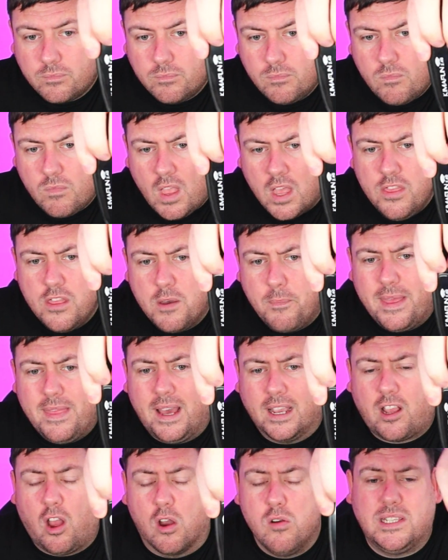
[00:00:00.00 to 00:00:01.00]
the bit that
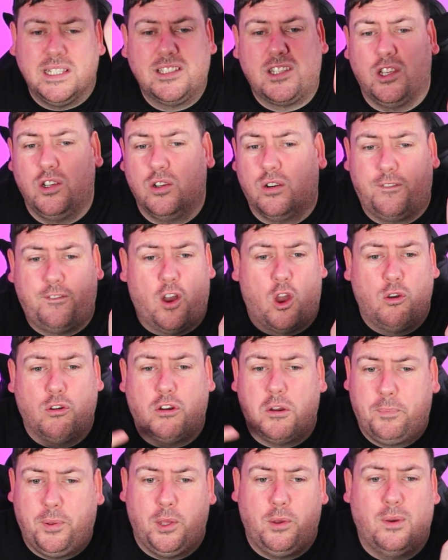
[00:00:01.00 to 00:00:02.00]
goes into your phone,
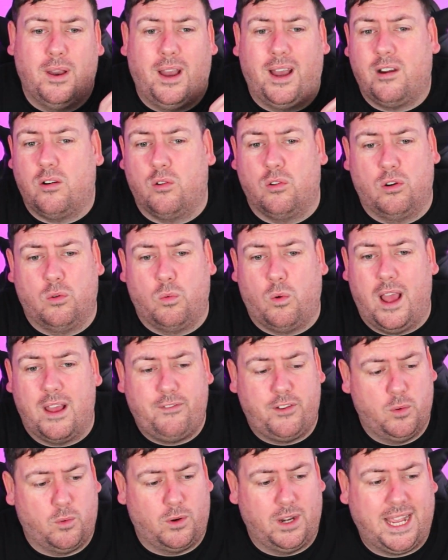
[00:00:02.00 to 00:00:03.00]
computer, or whatever you
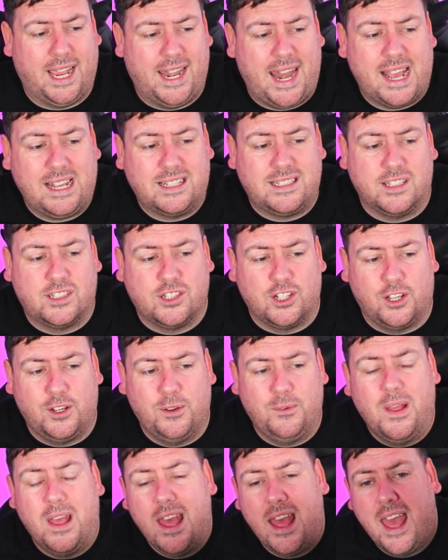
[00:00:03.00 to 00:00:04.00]
want to connect it to,
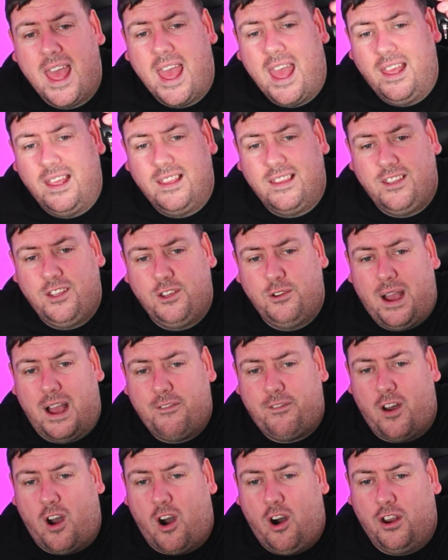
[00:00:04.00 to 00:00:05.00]
you have the
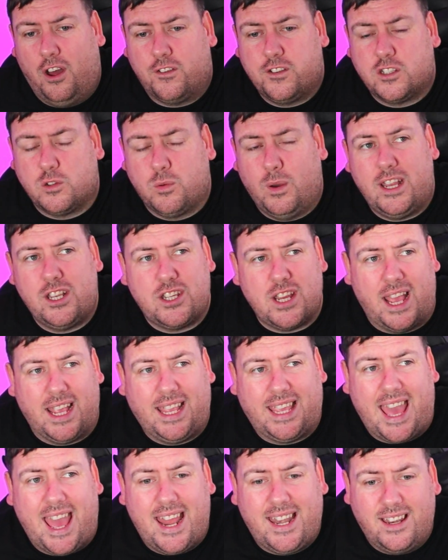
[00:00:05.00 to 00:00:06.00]
on-off switch
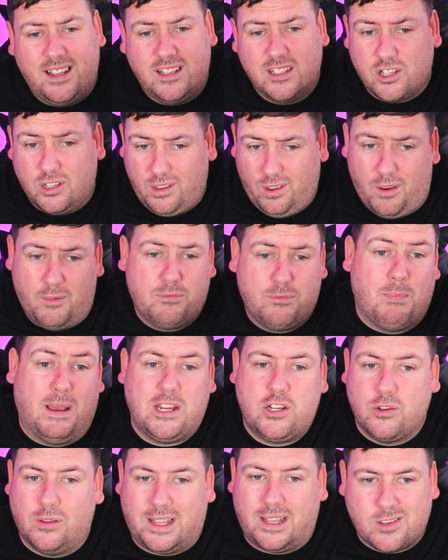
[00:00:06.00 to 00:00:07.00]
again, so you have to make sure
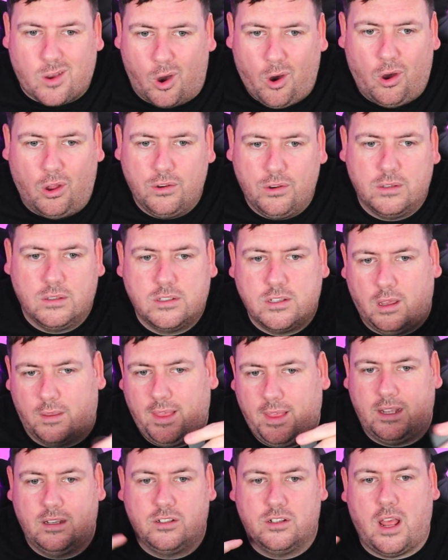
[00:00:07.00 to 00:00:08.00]
that's on so they
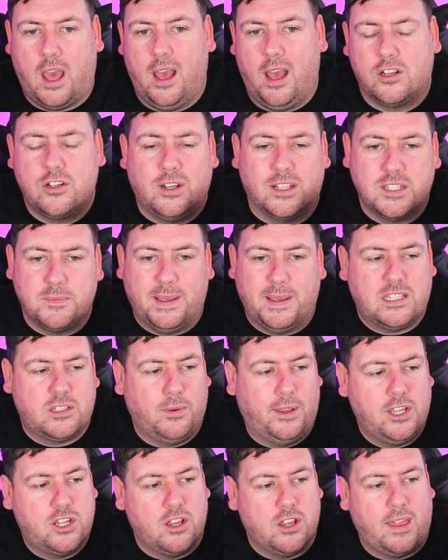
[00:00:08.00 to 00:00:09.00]
can transmit to
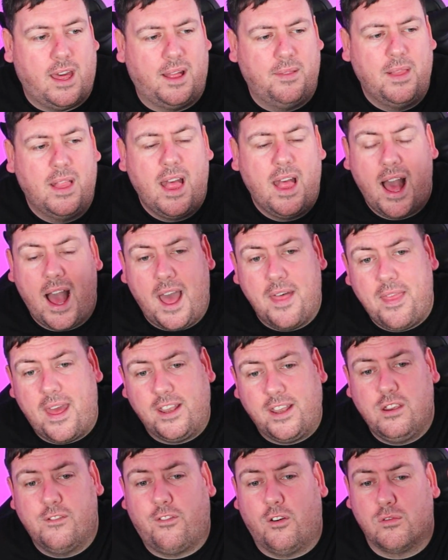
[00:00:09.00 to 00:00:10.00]
each other. And then
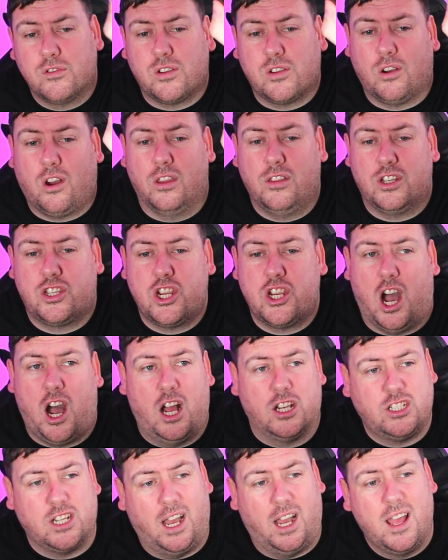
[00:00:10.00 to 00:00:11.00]
you've also got the
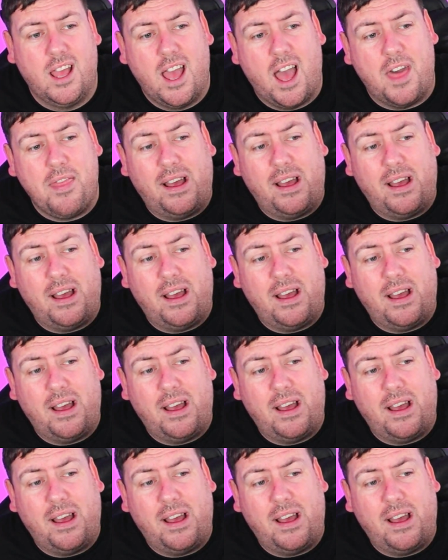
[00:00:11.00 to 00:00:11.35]
charger. And that's